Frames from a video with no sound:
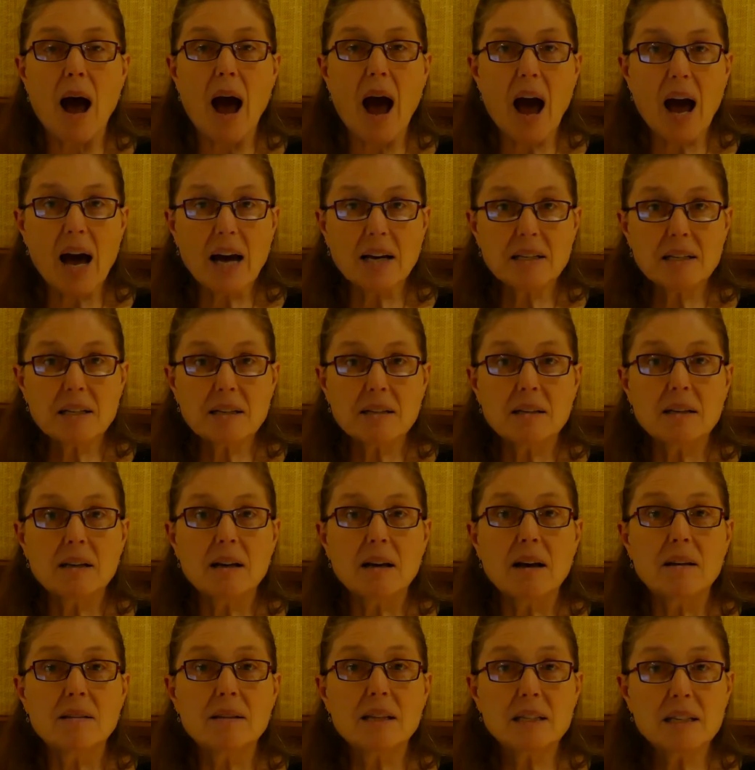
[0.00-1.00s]
at
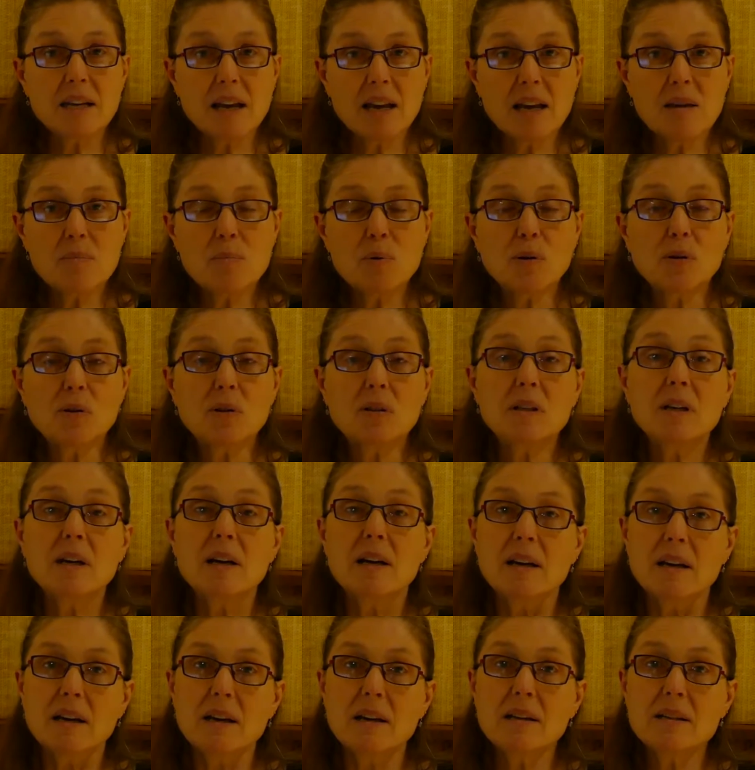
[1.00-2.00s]
the table,
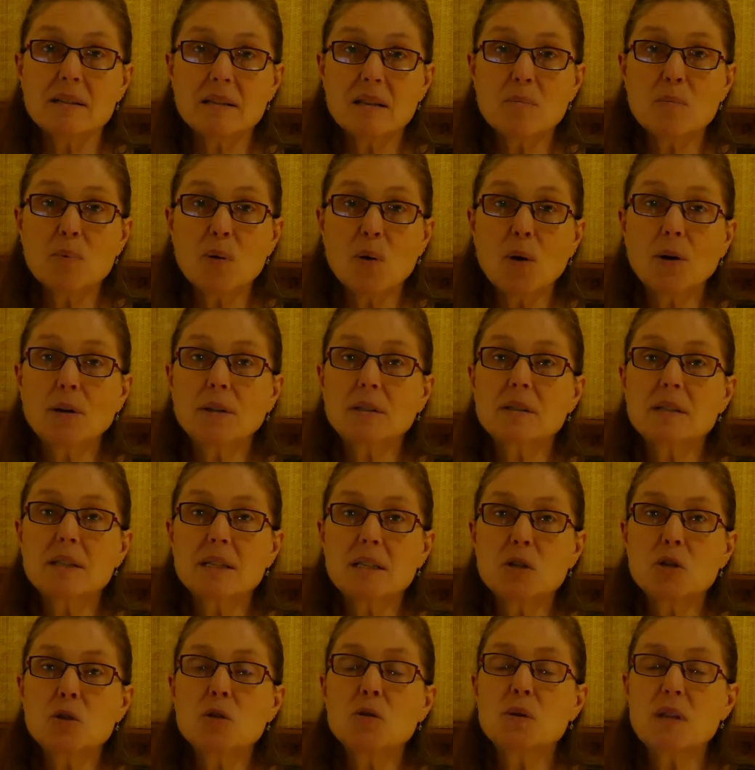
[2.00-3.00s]
it is important
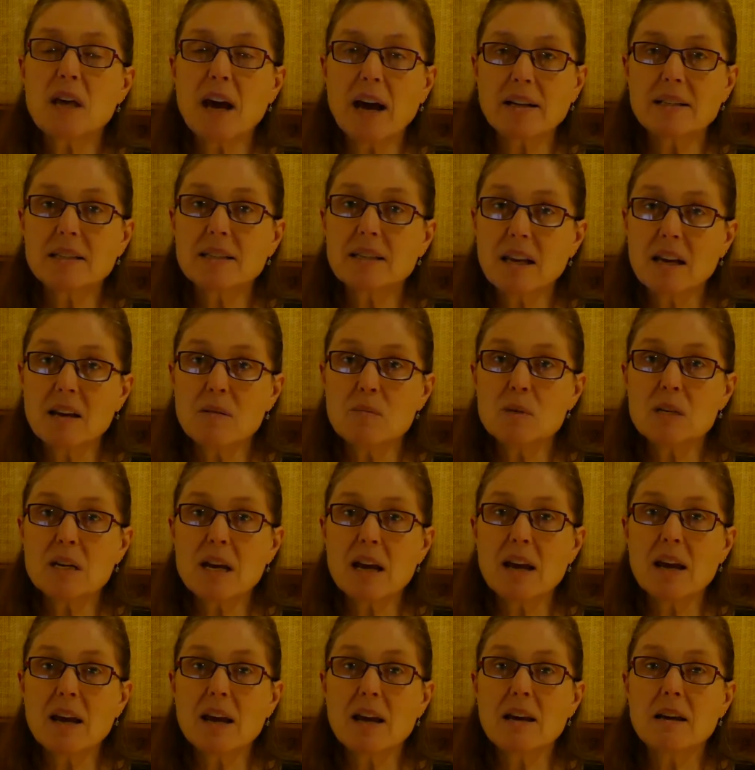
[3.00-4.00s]
to that same
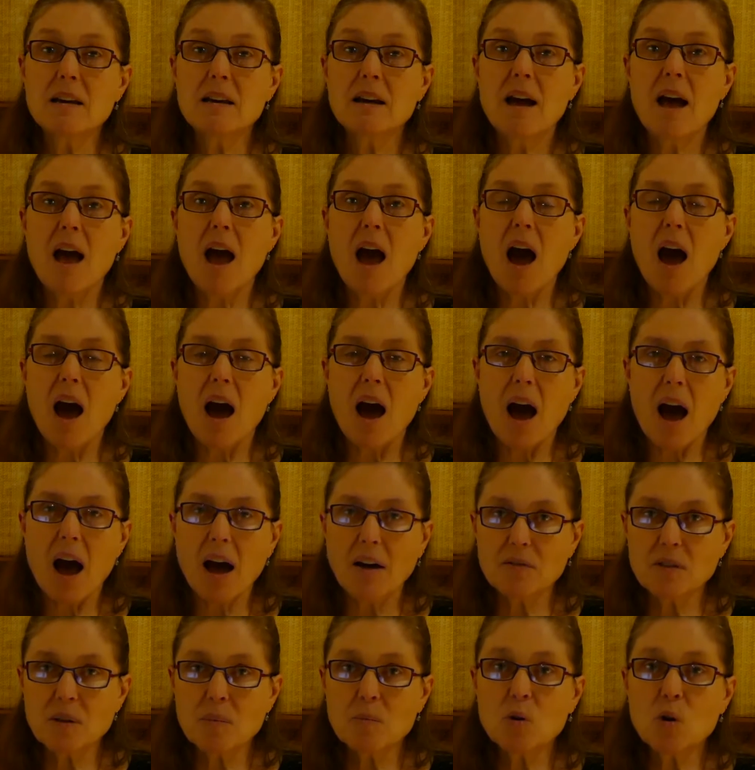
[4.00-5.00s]
day
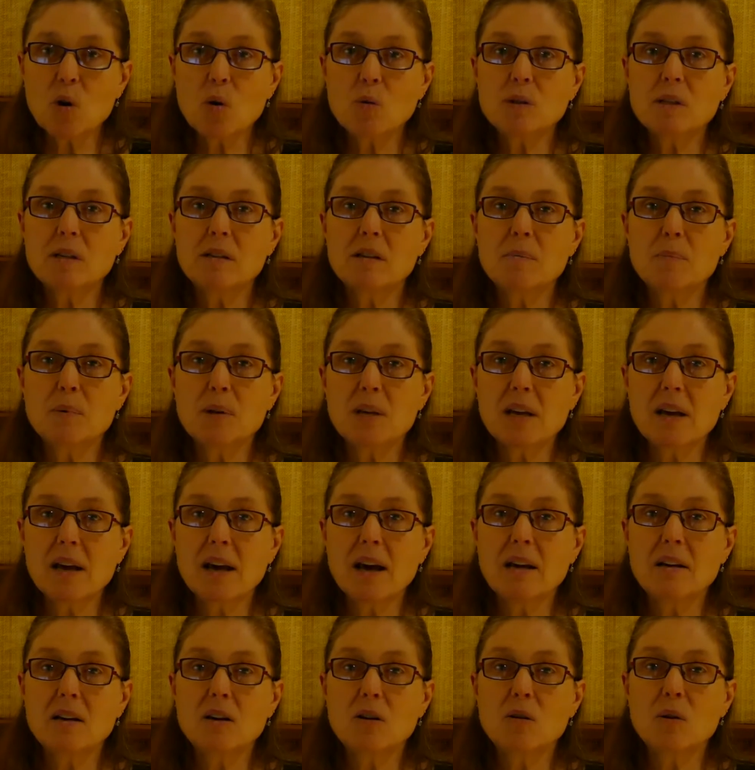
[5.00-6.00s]
have them go to the
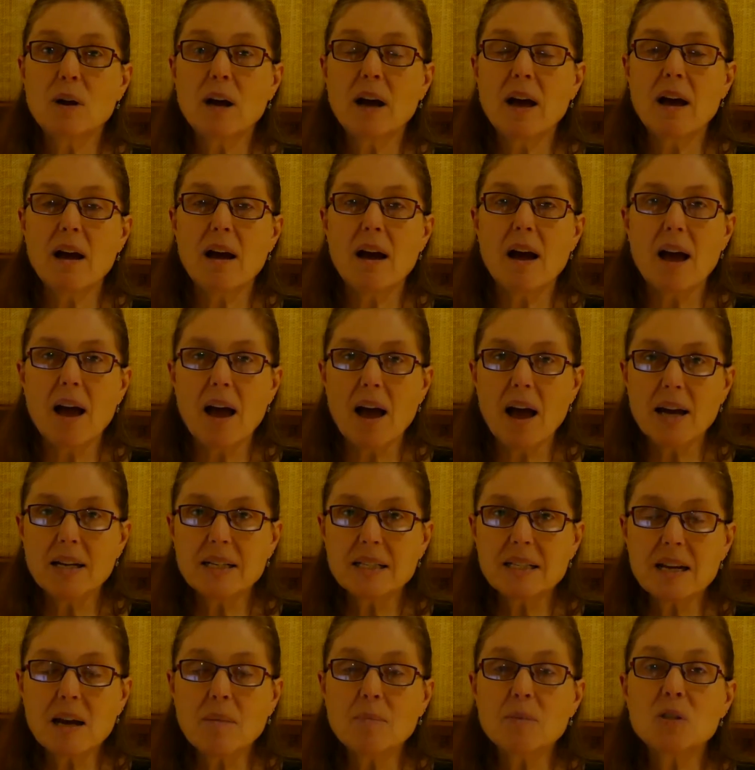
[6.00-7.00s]
piano
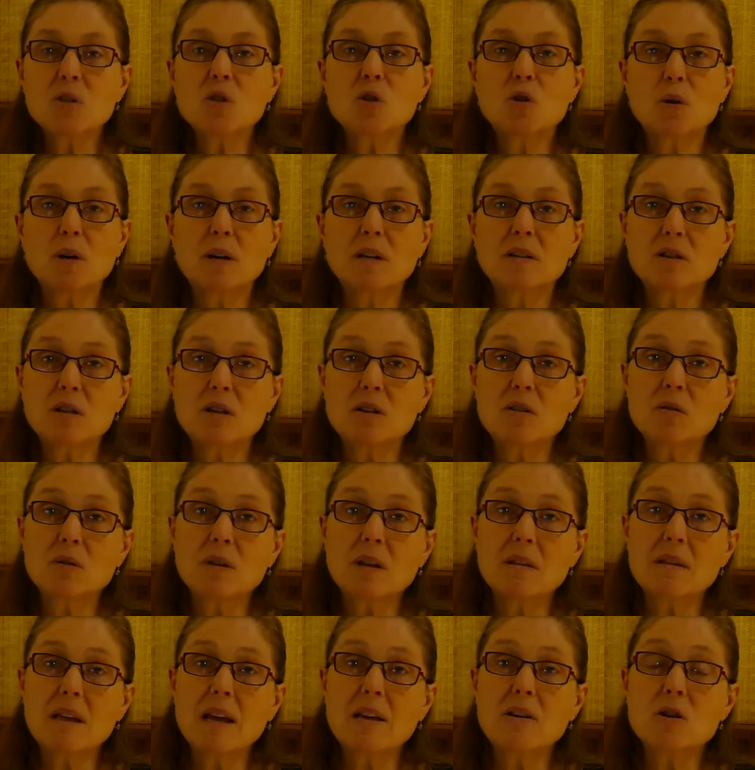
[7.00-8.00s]
and demonstrate to you
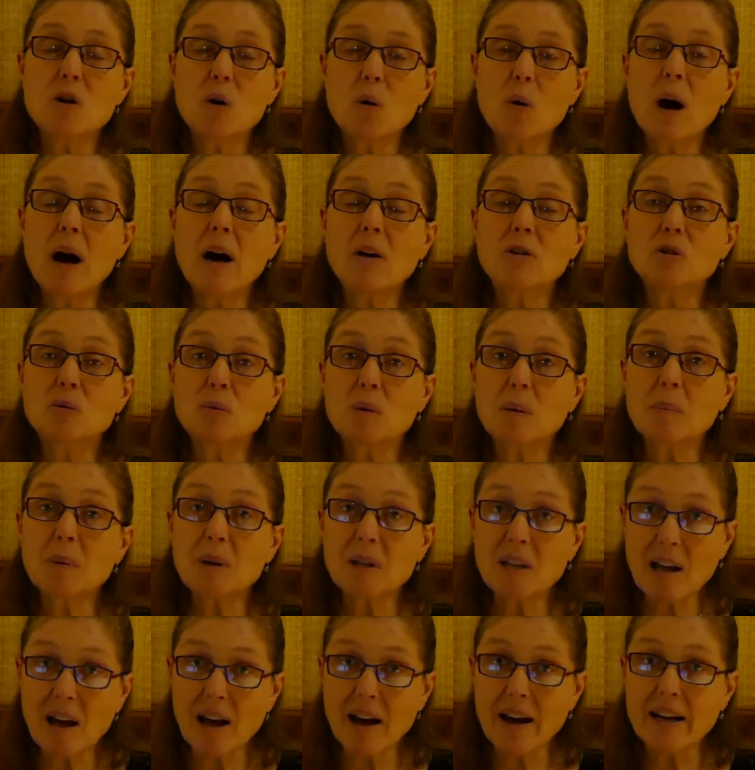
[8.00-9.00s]
that they know how to
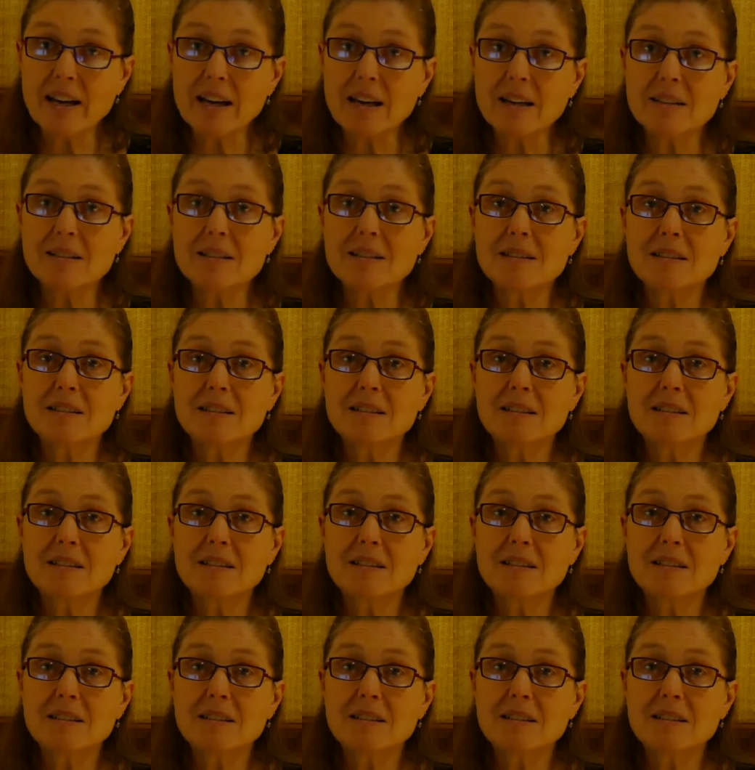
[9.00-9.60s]
apply it.